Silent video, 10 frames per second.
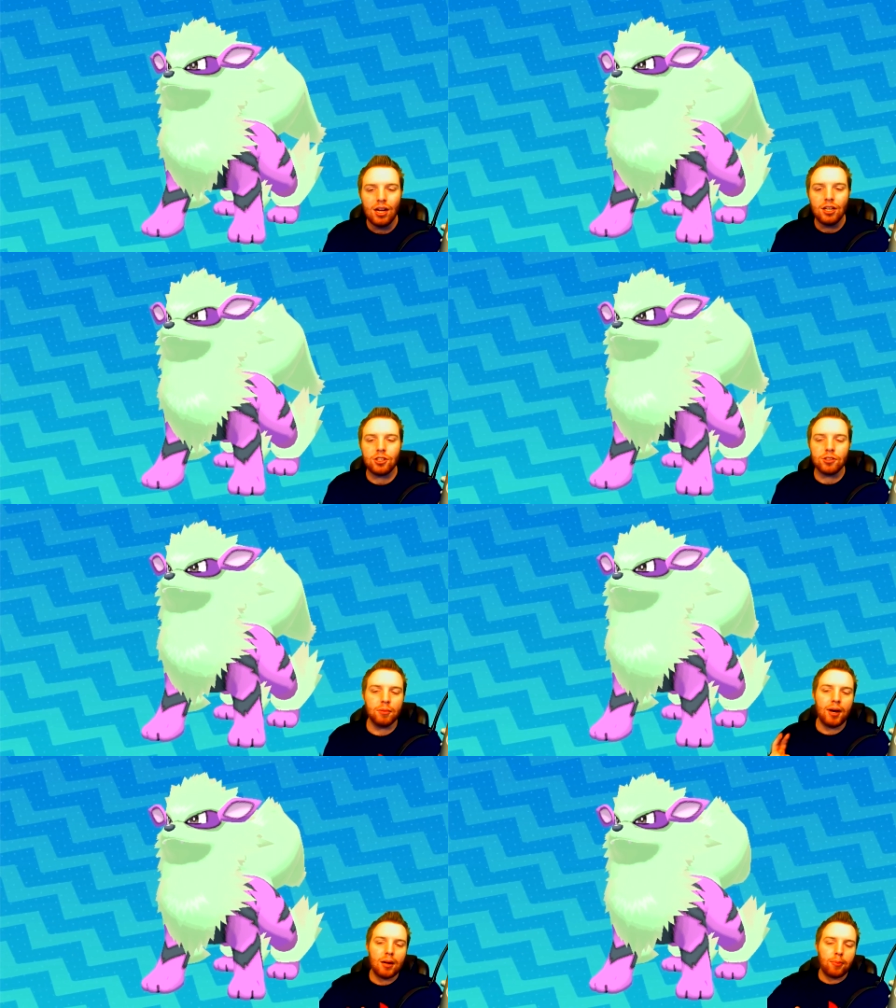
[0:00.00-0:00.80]
Show some
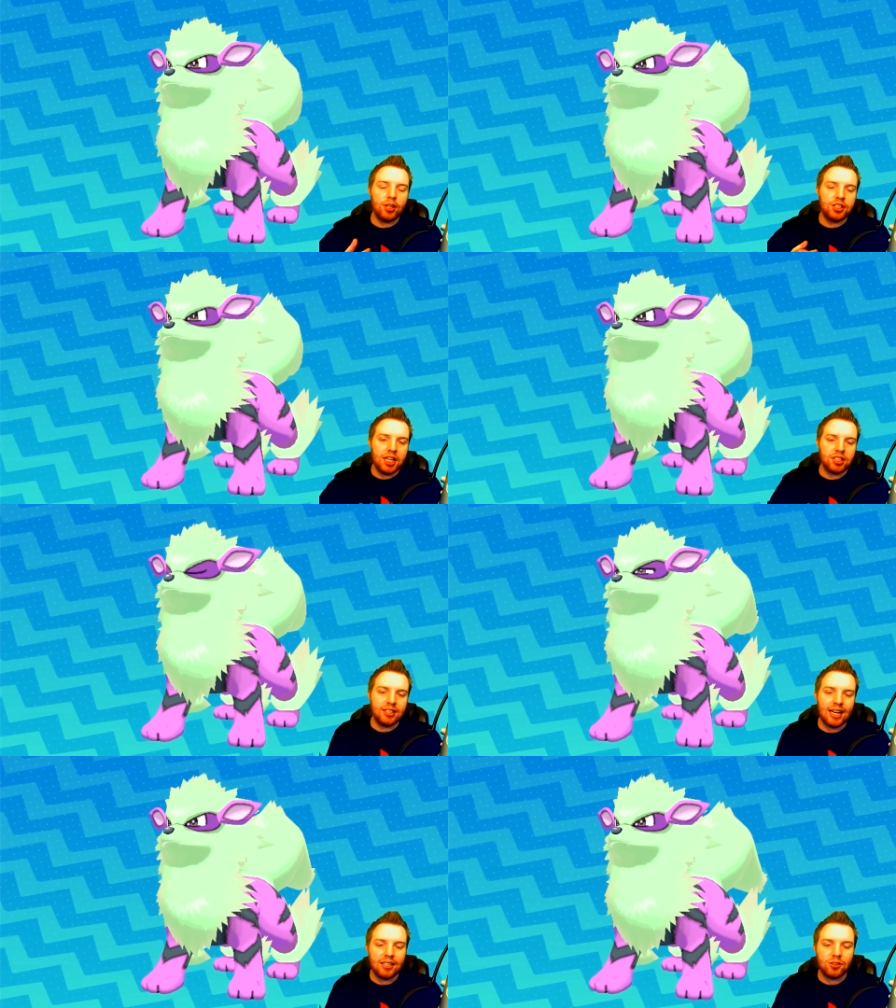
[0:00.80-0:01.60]
mod appreciation
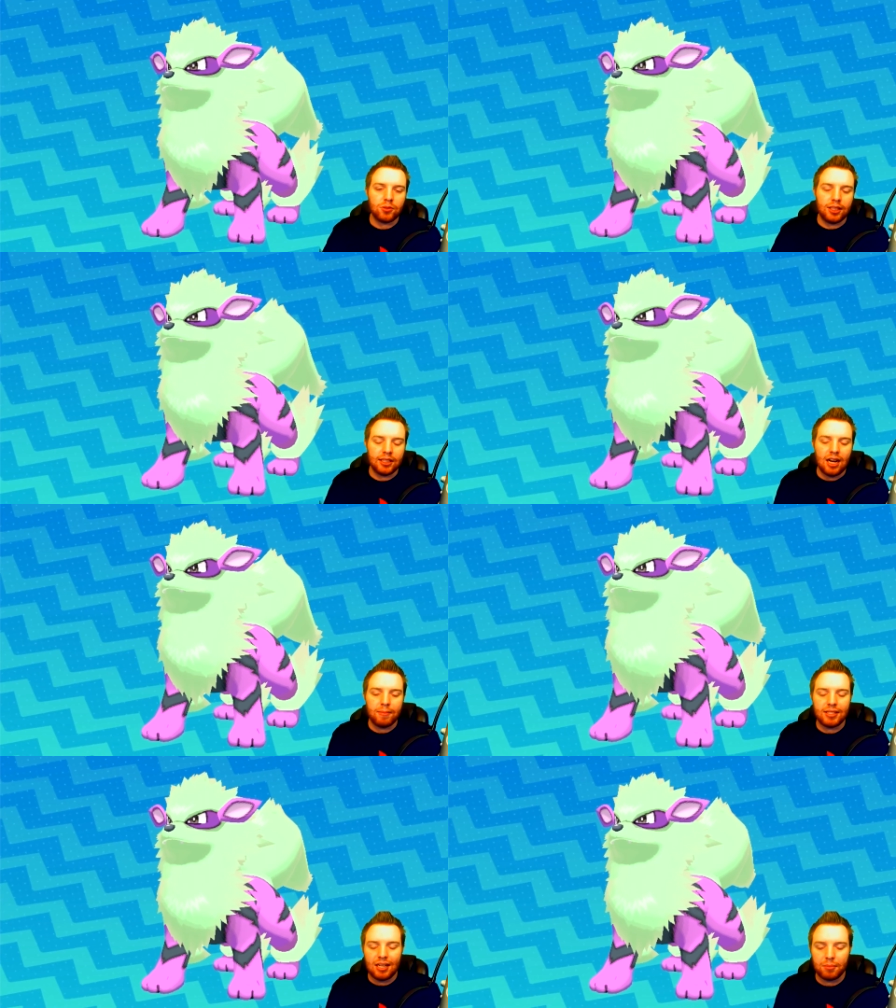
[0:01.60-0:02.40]
down as, in the
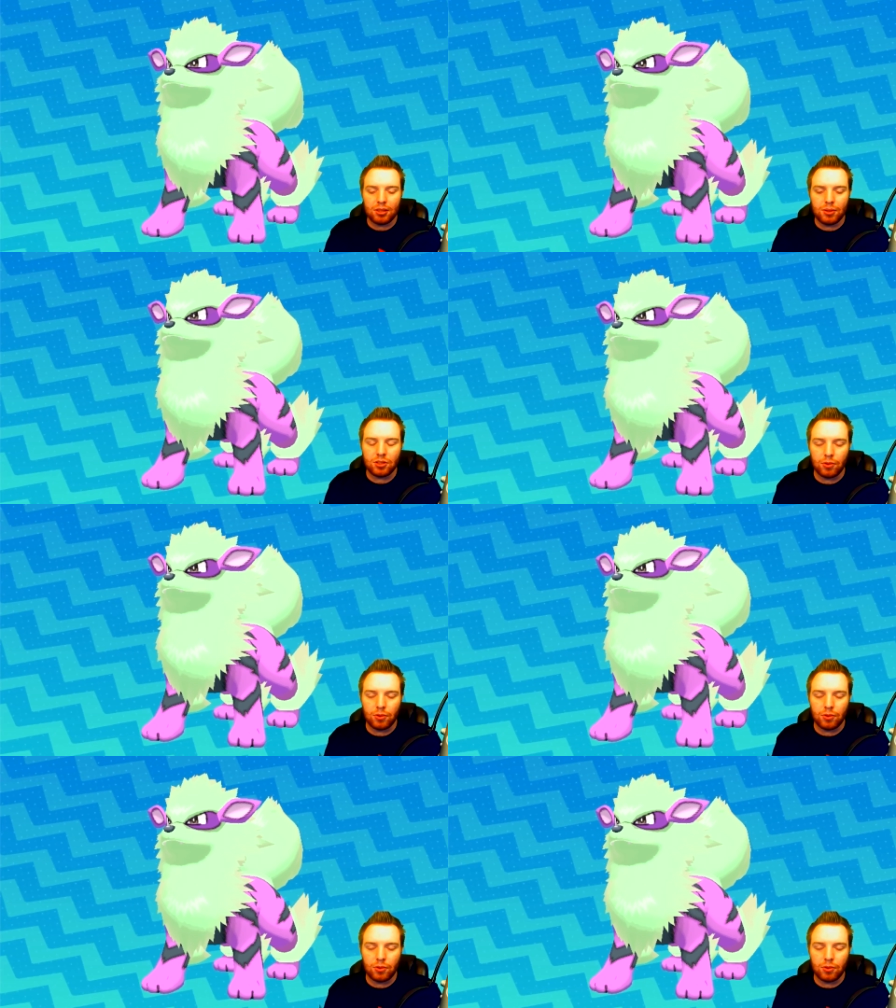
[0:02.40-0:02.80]
comments down below as